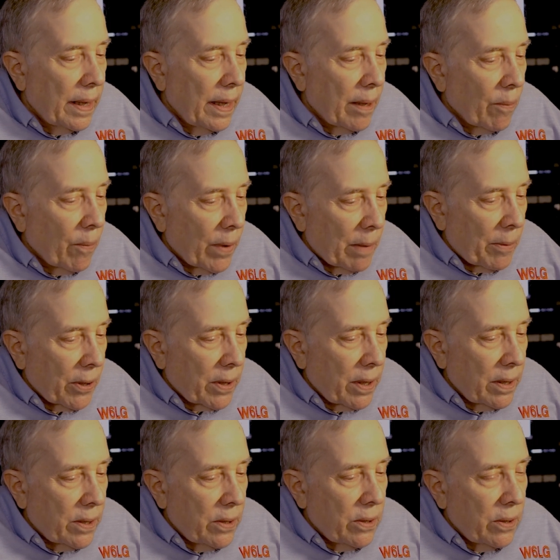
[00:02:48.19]
Again, what I'm
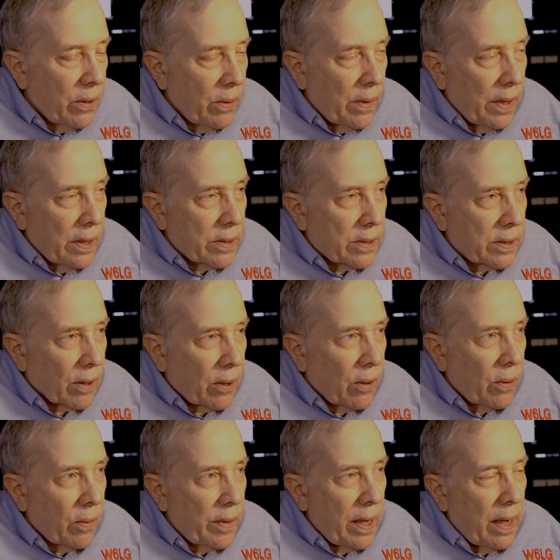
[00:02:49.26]
looking to do is
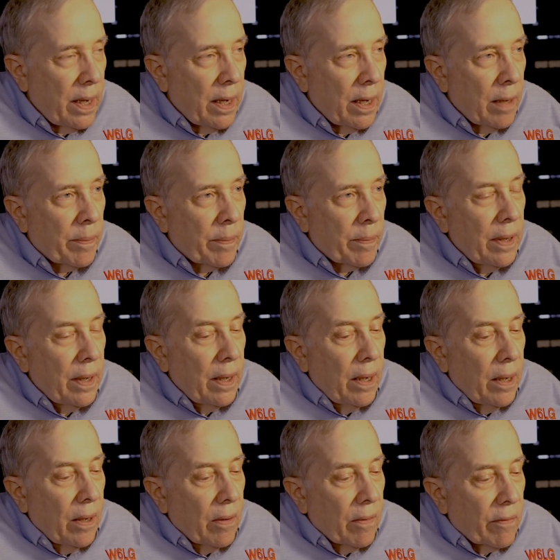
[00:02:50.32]
to load the amp
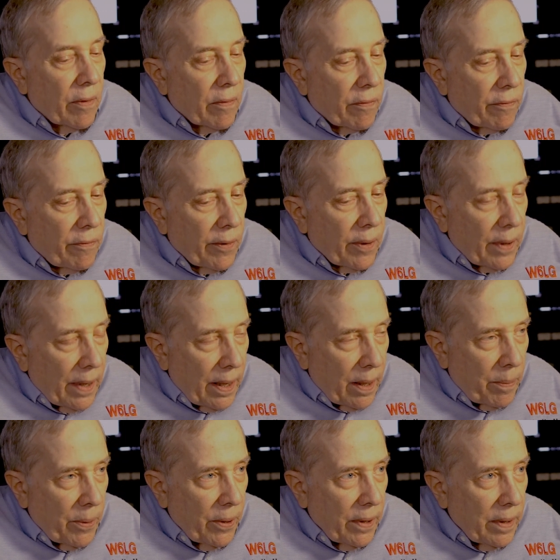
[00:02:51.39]
for
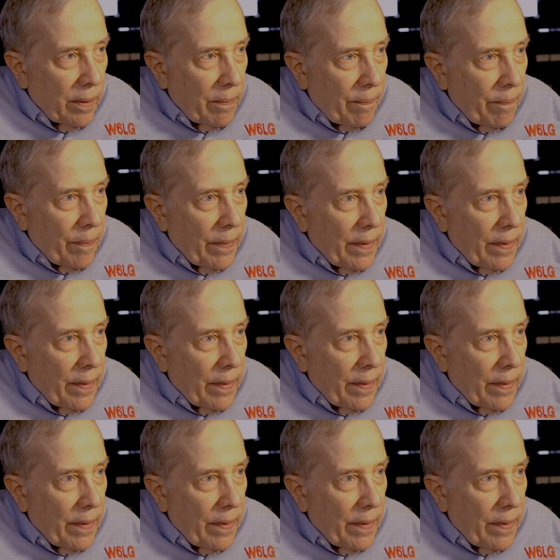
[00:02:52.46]
full output.